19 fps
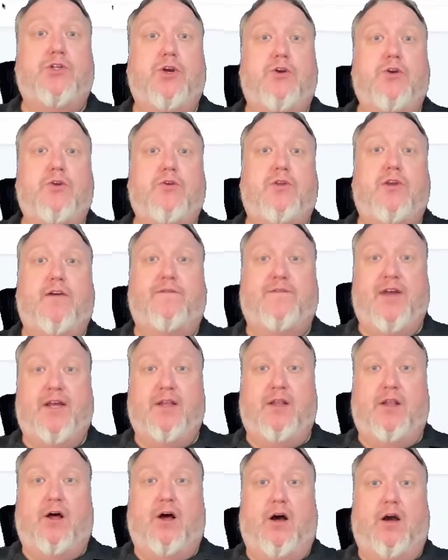show you the
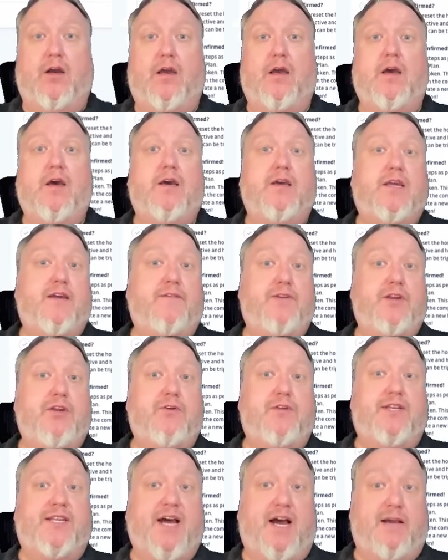event log, giving
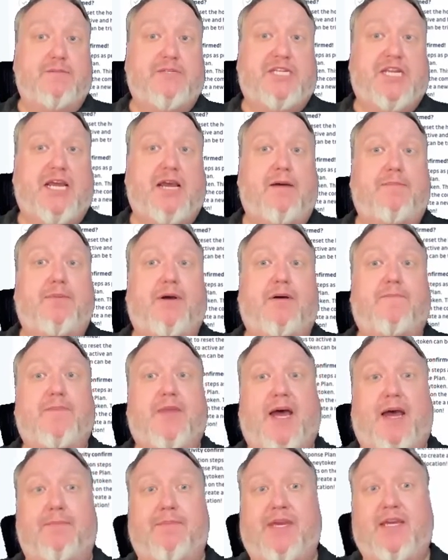you the timestamp,
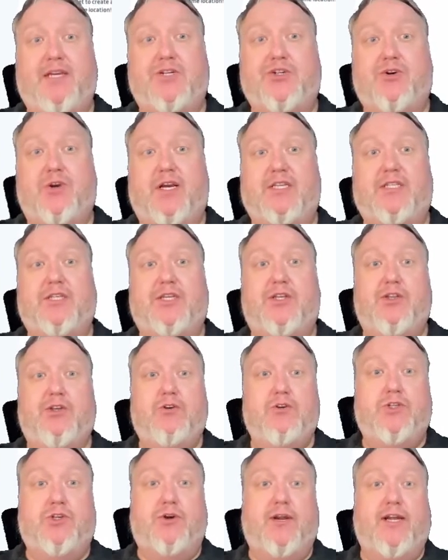IP address, and
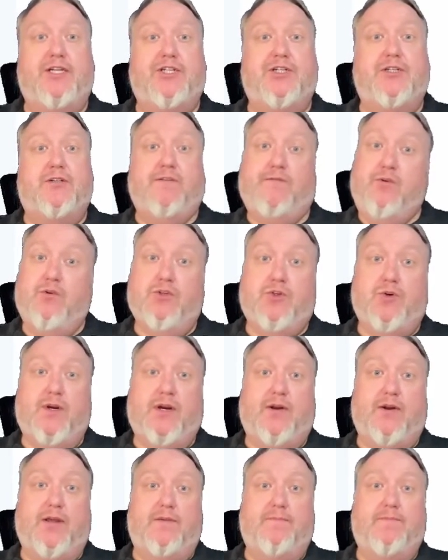user agent who
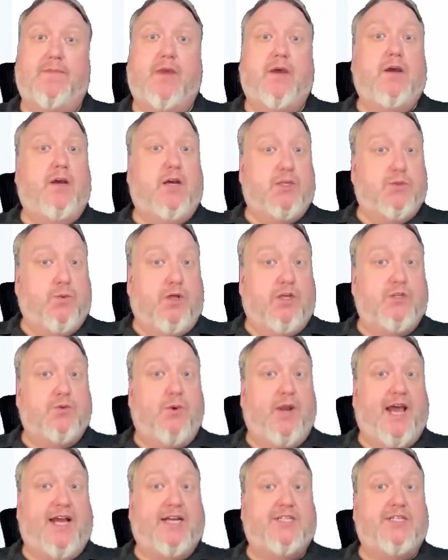triggered it, as well as
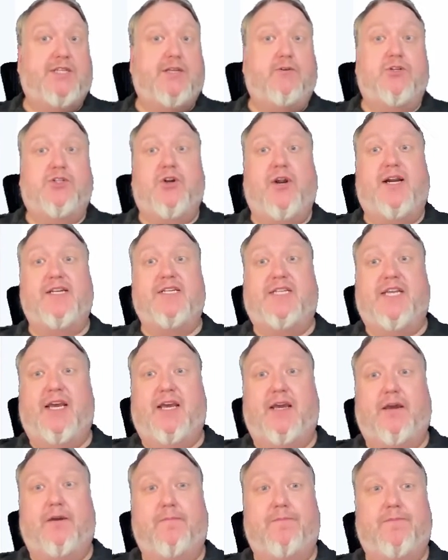what action they were trying to
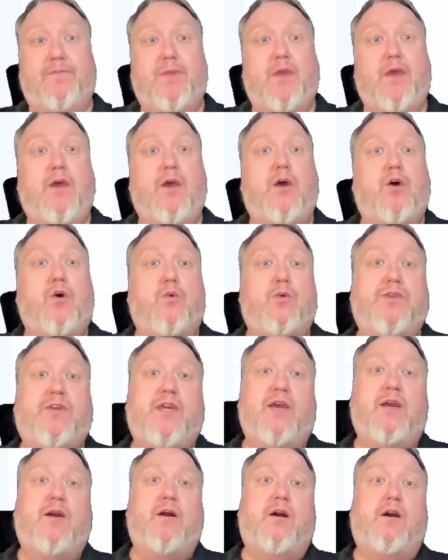take. With
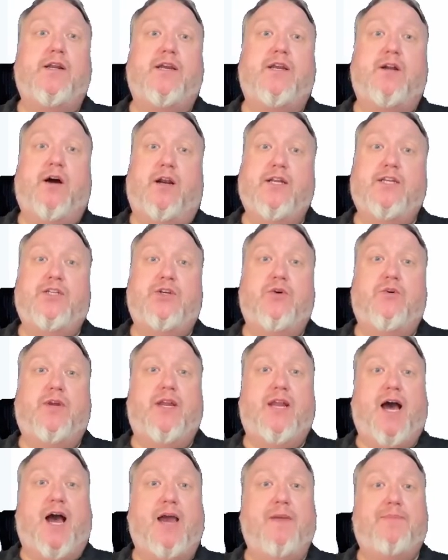the Git Guardian Honey
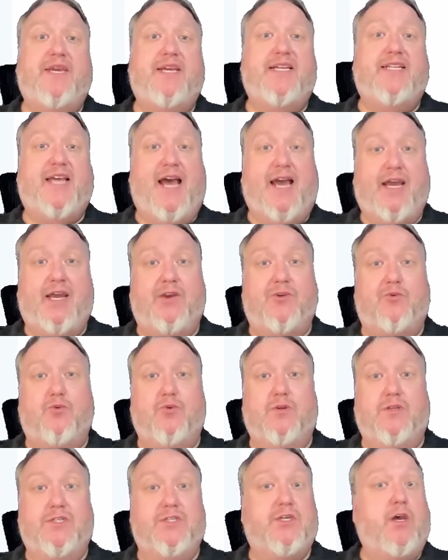Token IP tagging
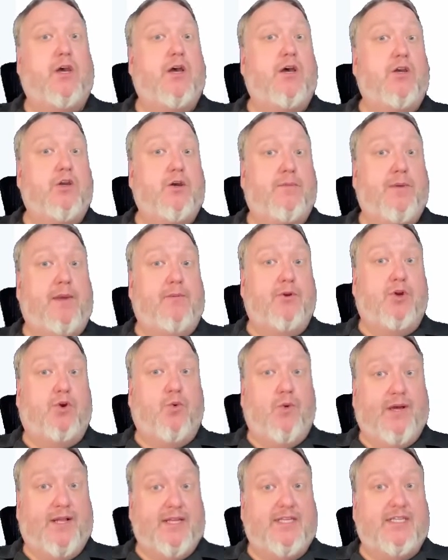rules, you'll be able to
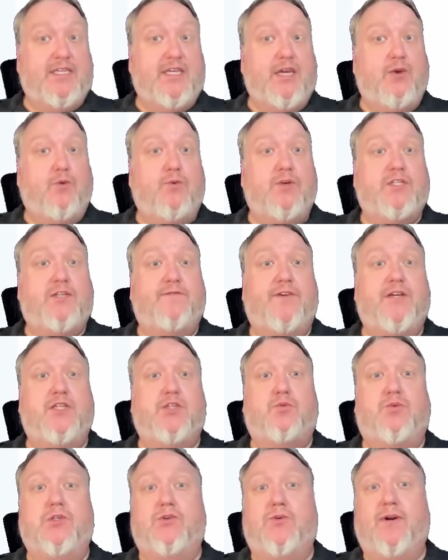quickly see which
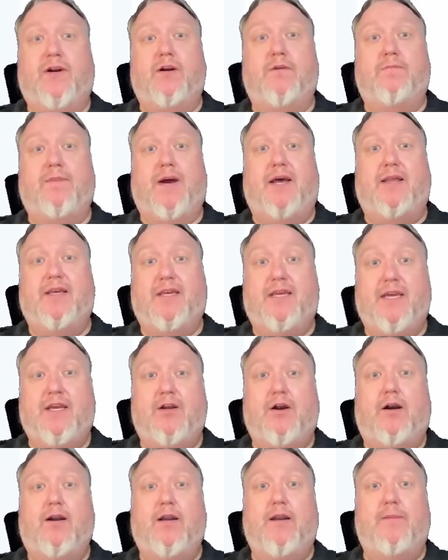events were triggered by the Git
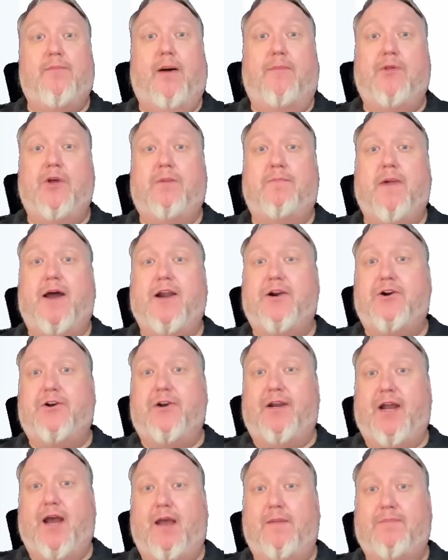Guardian public
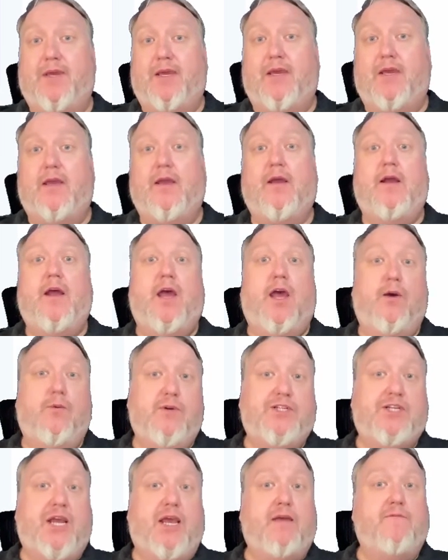monitoring IP and
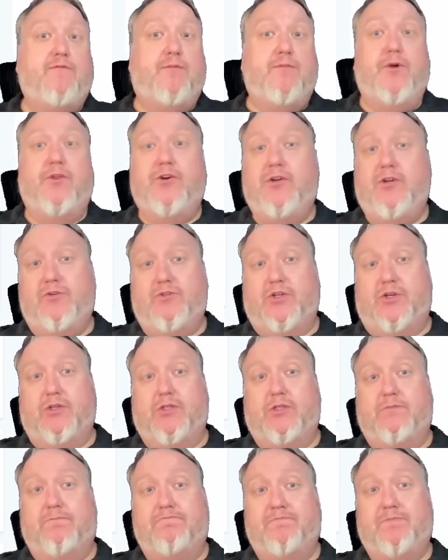which came from other
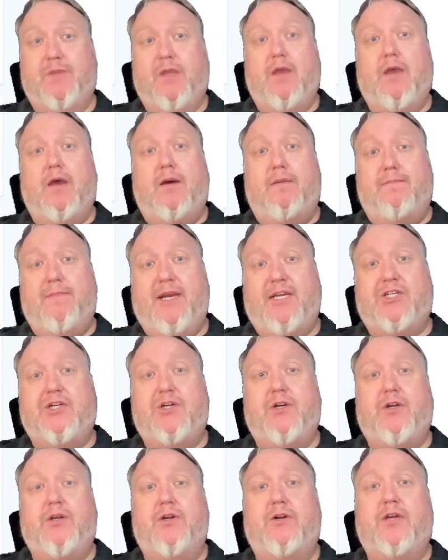users. Make
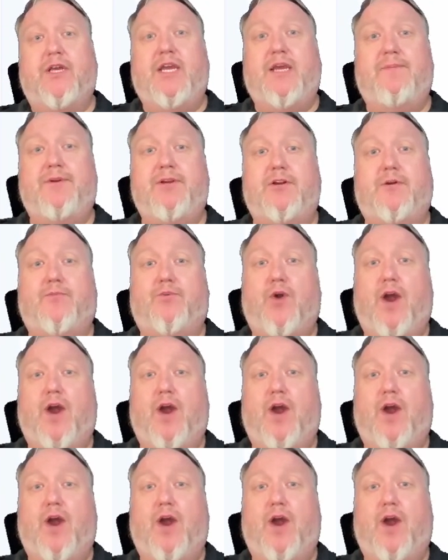sure you're keeping your